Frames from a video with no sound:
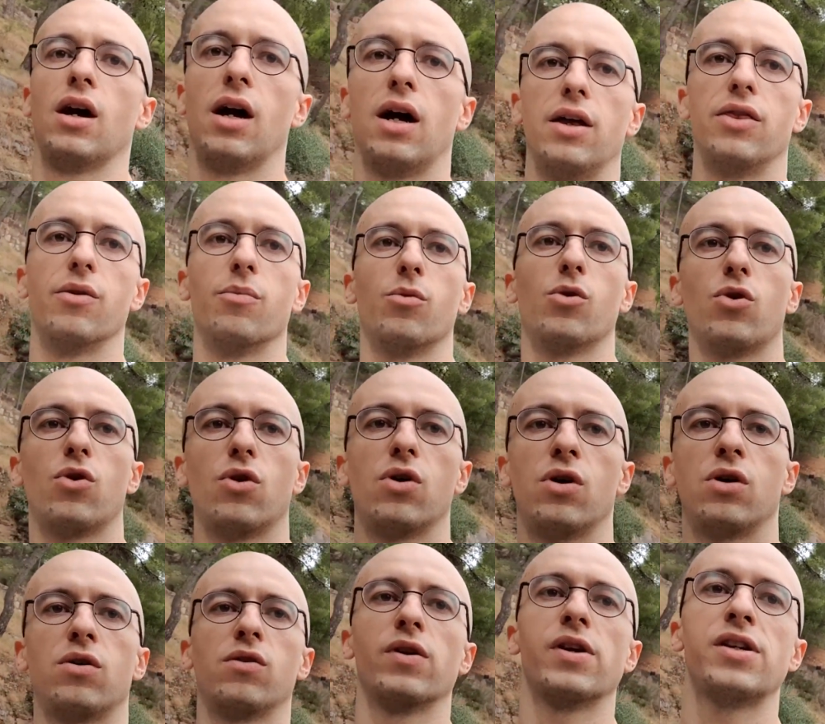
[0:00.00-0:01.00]
And the
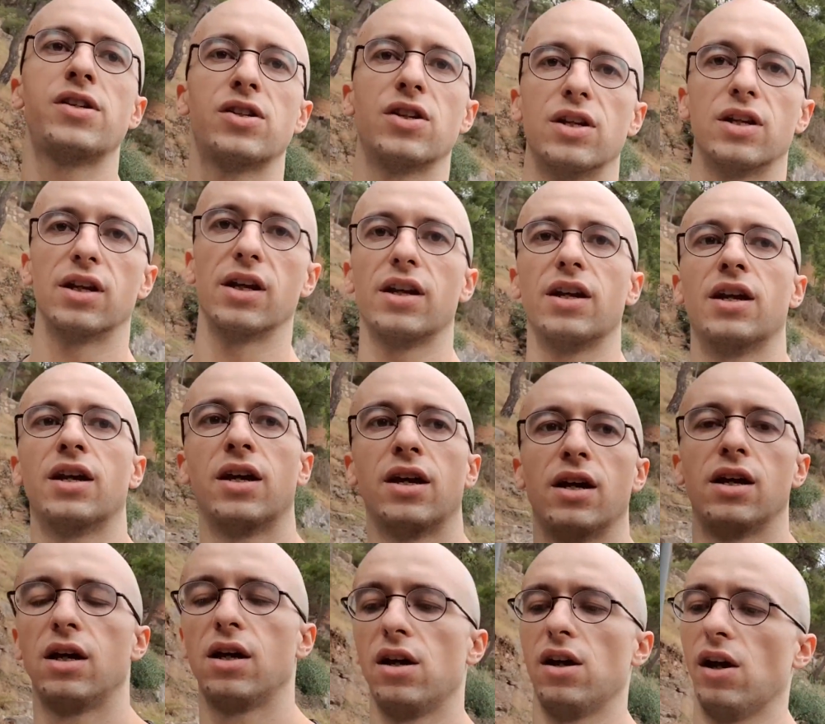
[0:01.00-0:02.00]
more recently
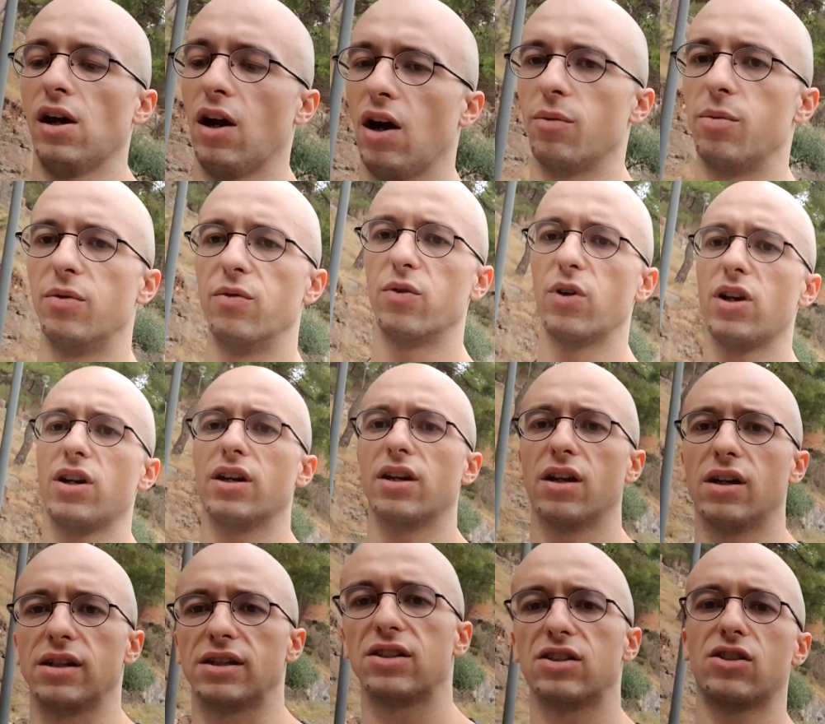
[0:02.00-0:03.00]
I've been reading
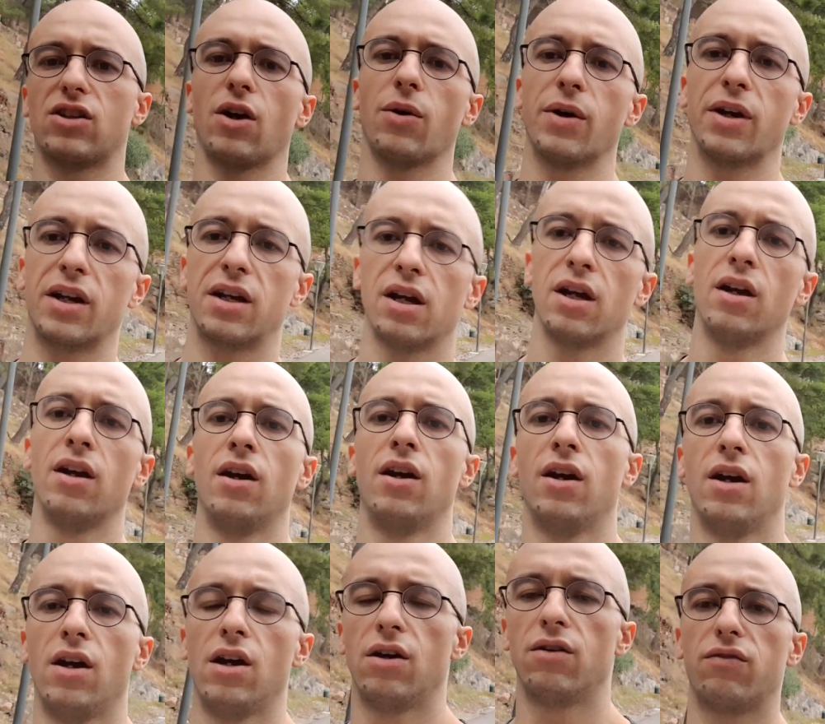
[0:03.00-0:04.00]
like Stoic
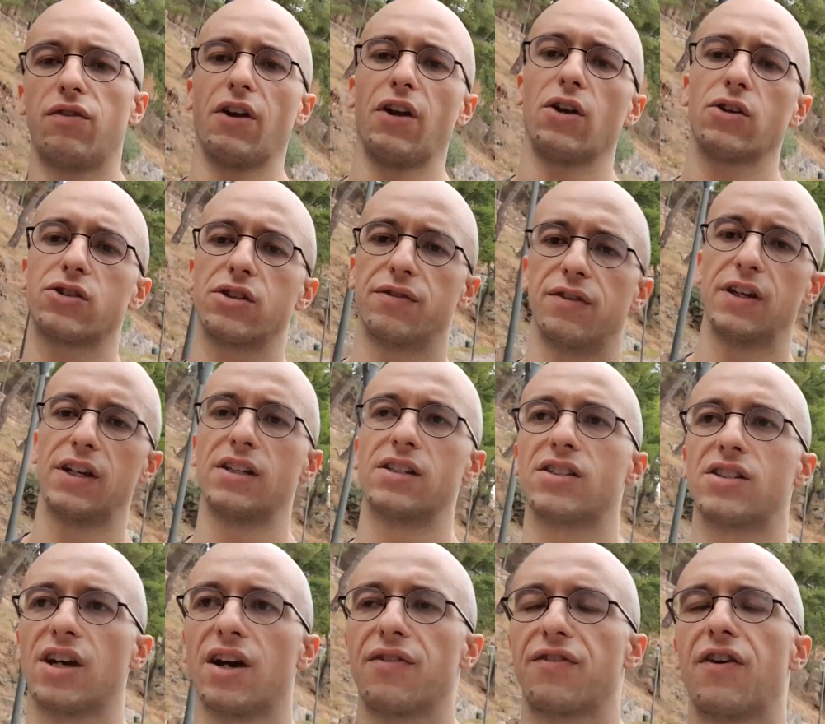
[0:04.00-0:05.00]
philosophy and
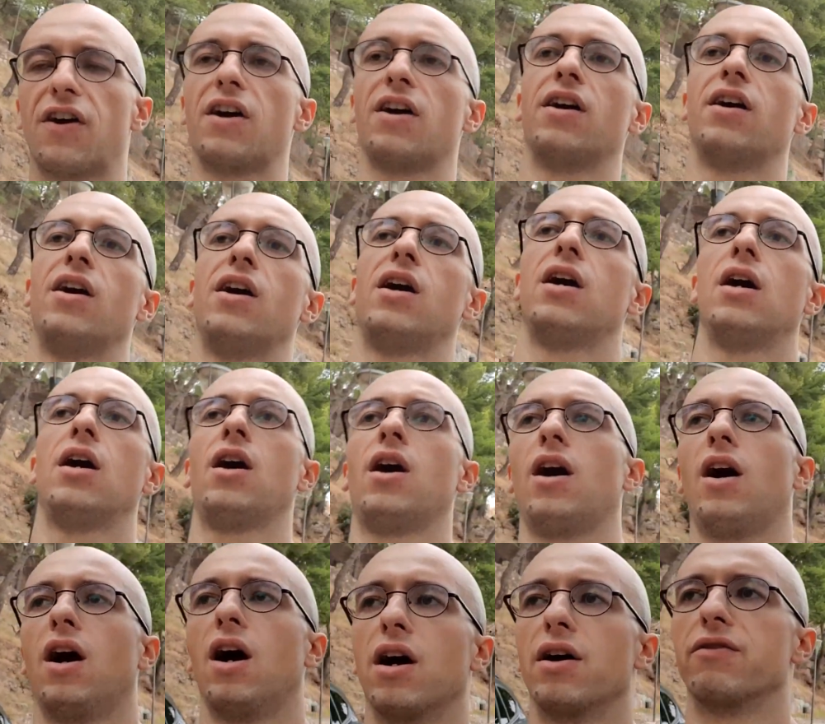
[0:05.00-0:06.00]
stuff,
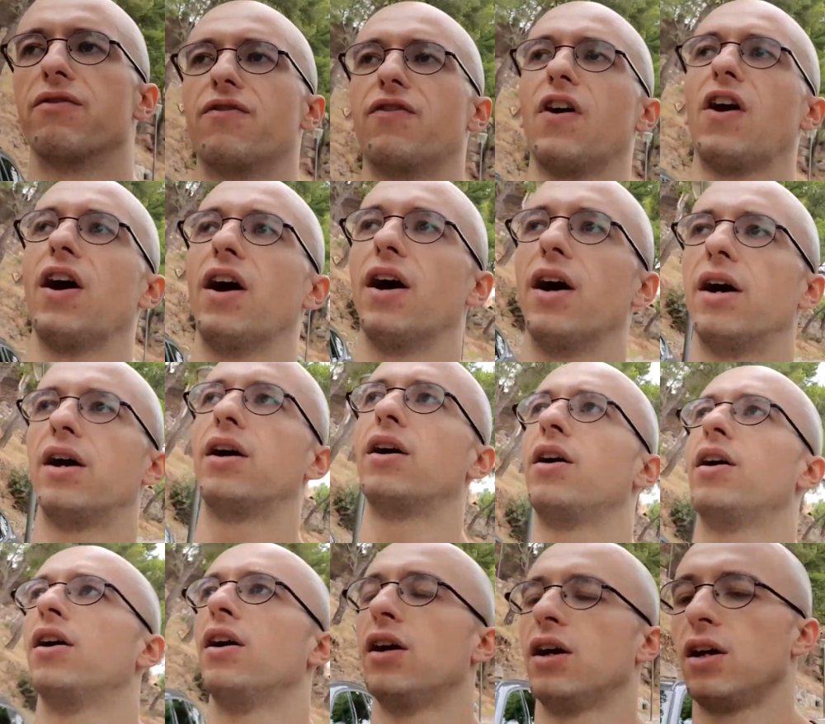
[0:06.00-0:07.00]
I've uh,
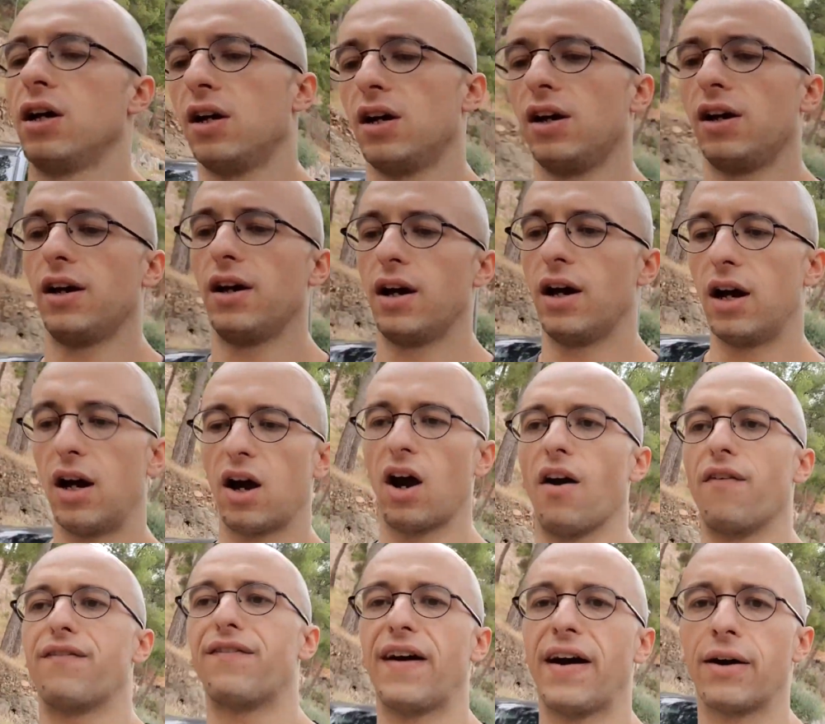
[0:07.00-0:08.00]

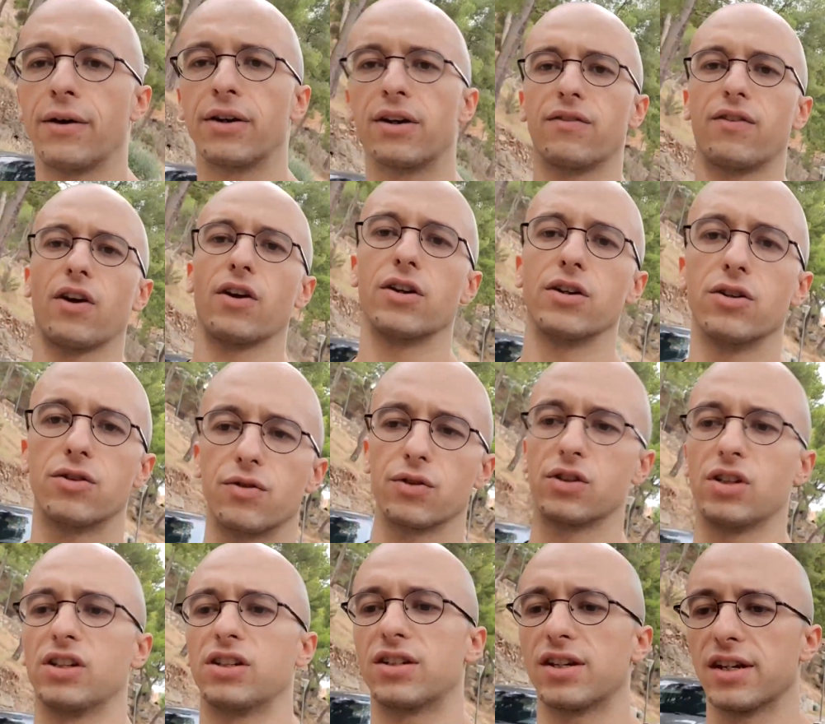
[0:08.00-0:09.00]
I found it very useful
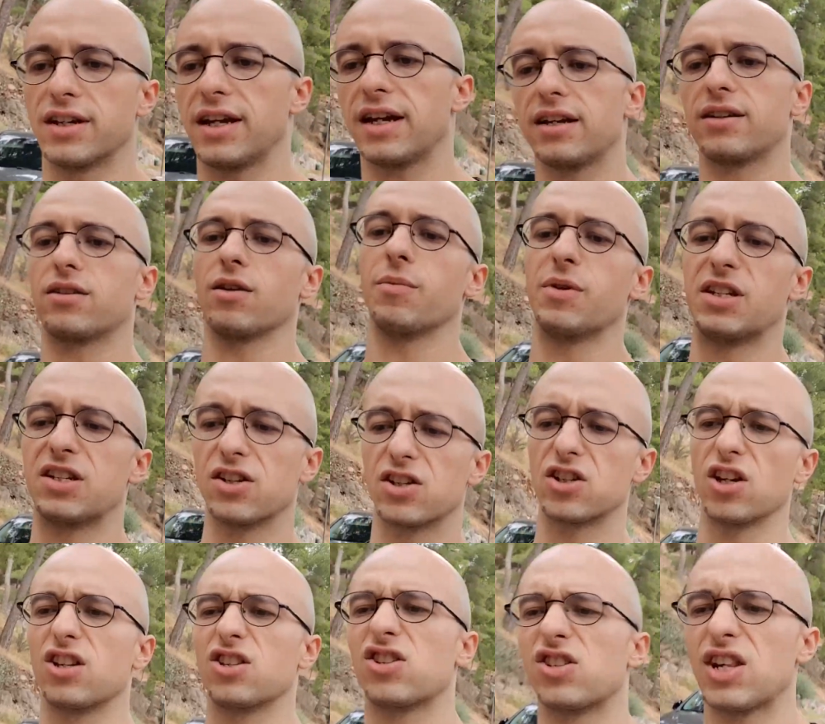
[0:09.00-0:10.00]
to, to, yeah I mean just
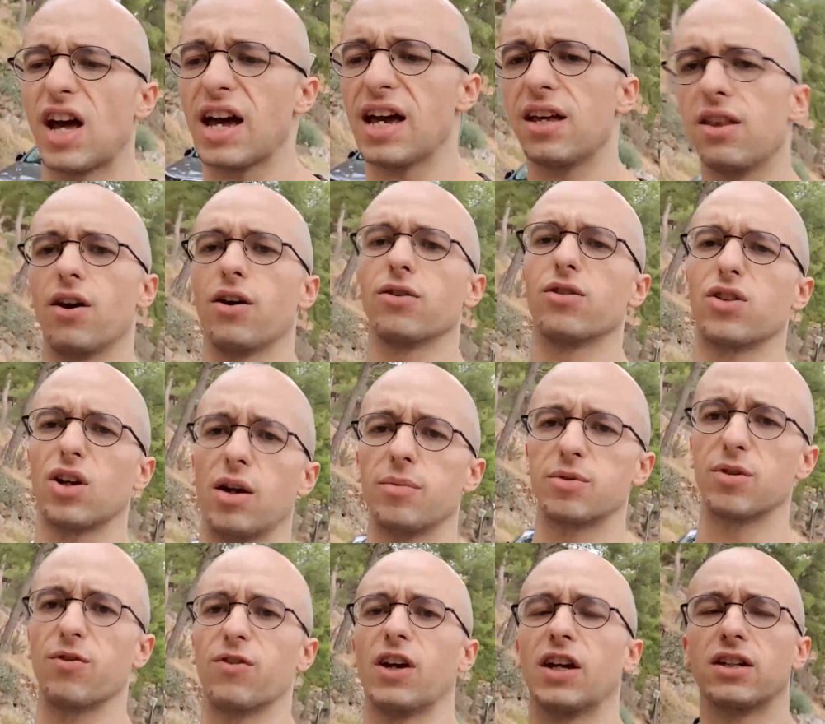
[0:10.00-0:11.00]
to say those
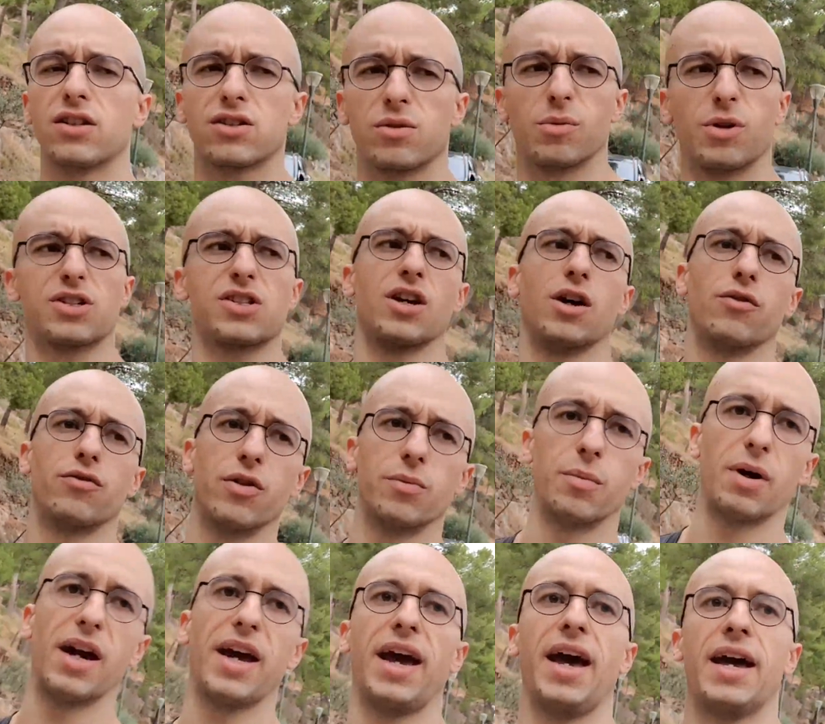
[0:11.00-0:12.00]
types of things to myself in
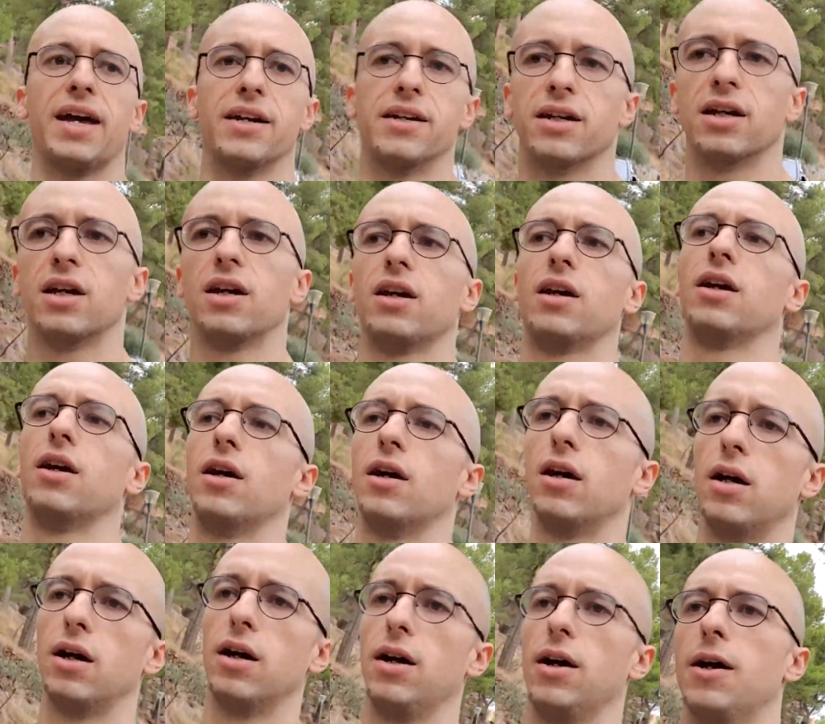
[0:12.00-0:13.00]
my head.
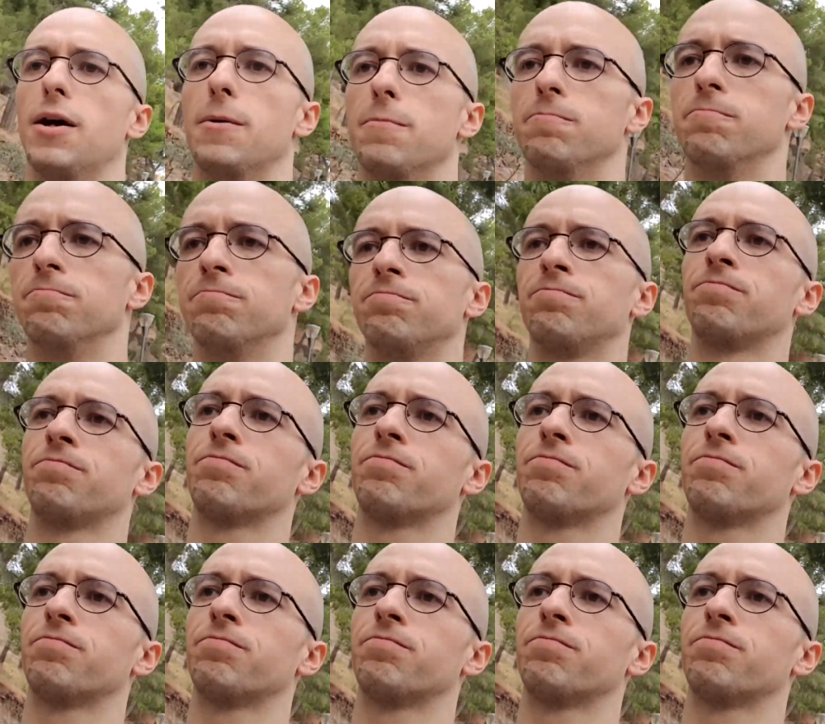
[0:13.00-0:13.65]
Um,